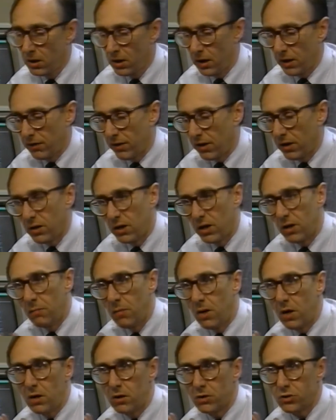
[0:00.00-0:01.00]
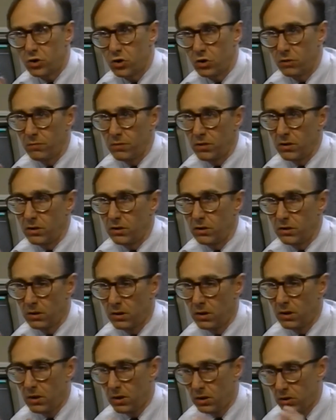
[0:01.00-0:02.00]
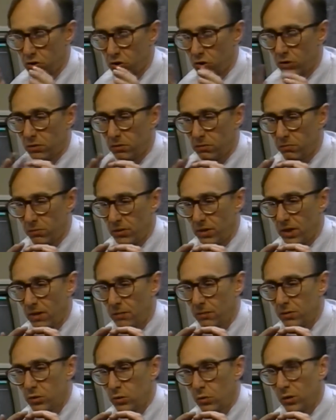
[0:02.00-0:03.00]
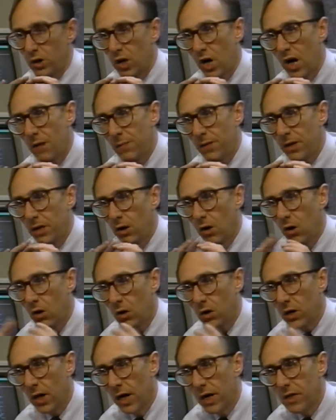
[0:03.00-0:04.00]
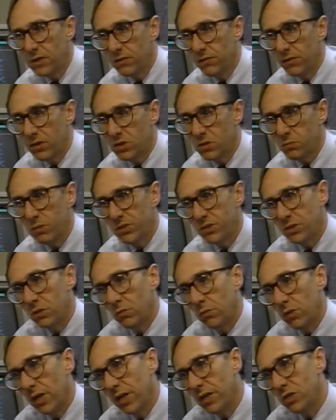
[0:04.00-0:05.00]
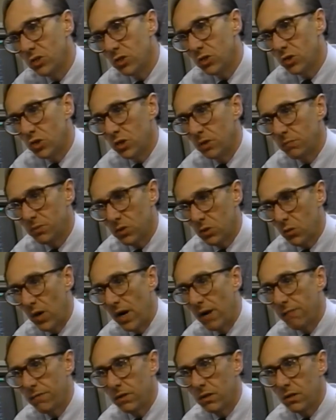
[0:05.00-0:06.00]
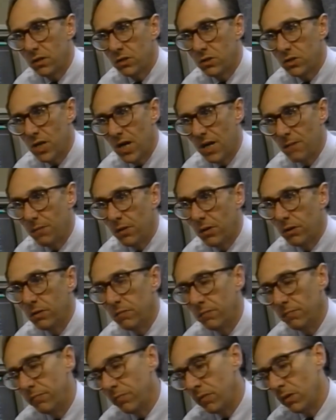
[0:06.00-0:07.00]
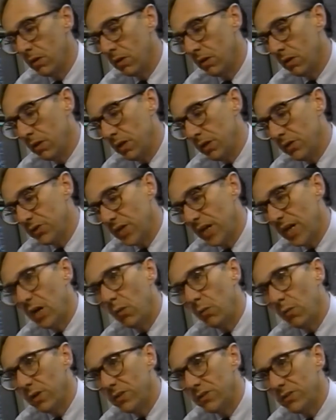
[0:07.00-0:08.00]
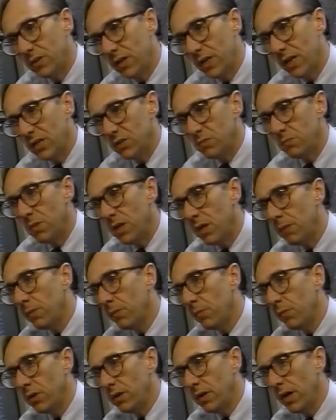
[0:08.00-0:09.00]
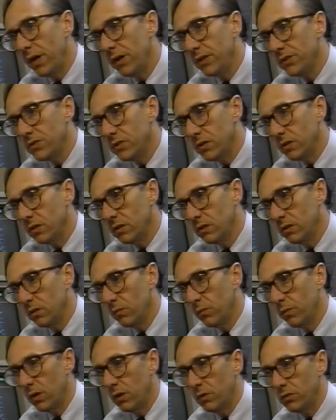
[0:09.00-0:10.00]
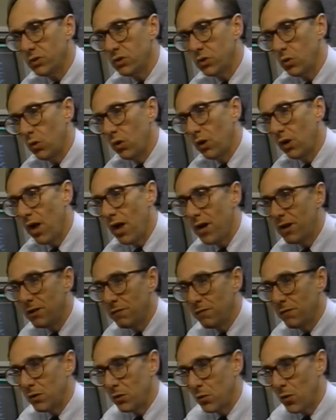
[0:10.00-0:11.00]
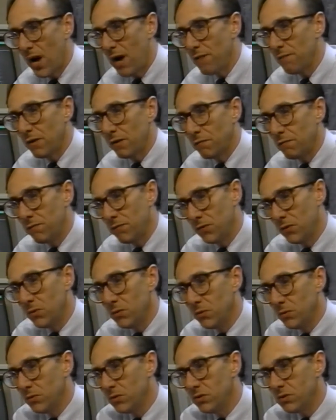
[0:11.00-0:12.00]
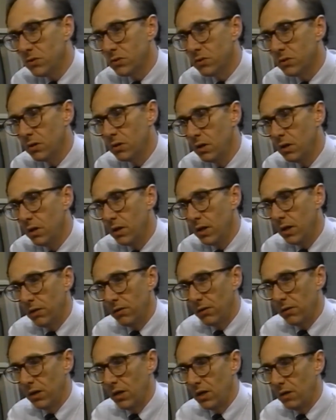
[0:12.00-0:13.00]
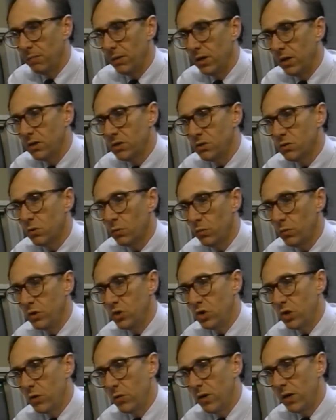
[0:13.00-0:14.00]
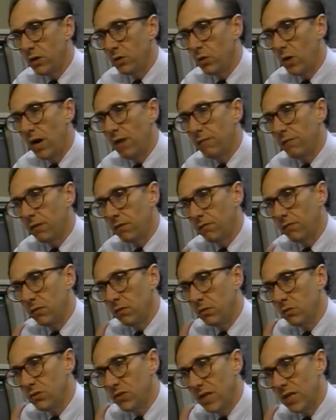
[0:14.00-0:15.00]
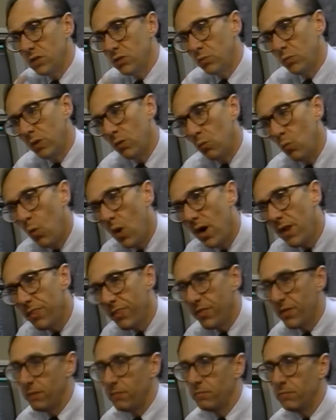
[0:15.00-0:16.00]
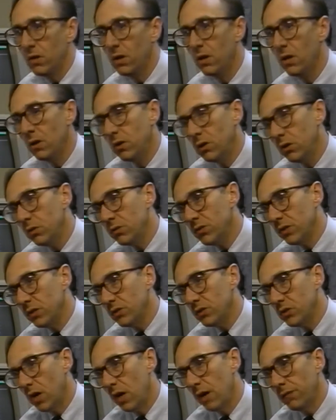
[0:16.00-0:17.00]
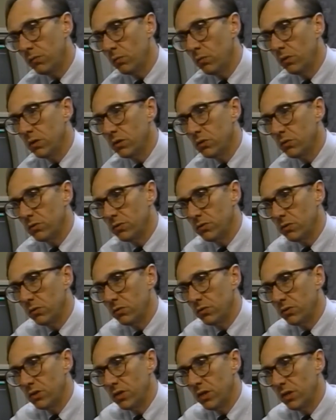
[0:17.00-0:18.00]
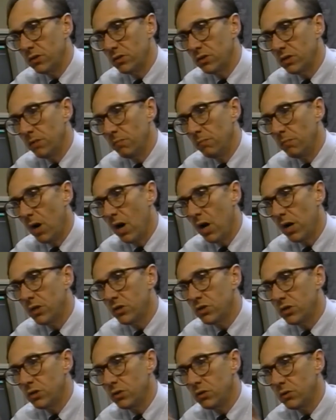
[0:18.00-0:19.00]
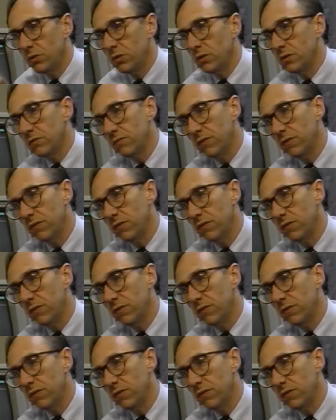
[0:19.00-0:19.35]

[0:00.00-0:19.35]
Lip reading: and that data model should be able to accommodate all kinds of explicit relationships, graphic and tabular. The second one is that it has minimum redundancy. We don't store a lot of different graphic views in the database. We generate graphic views as we want them using software to associate symbology to these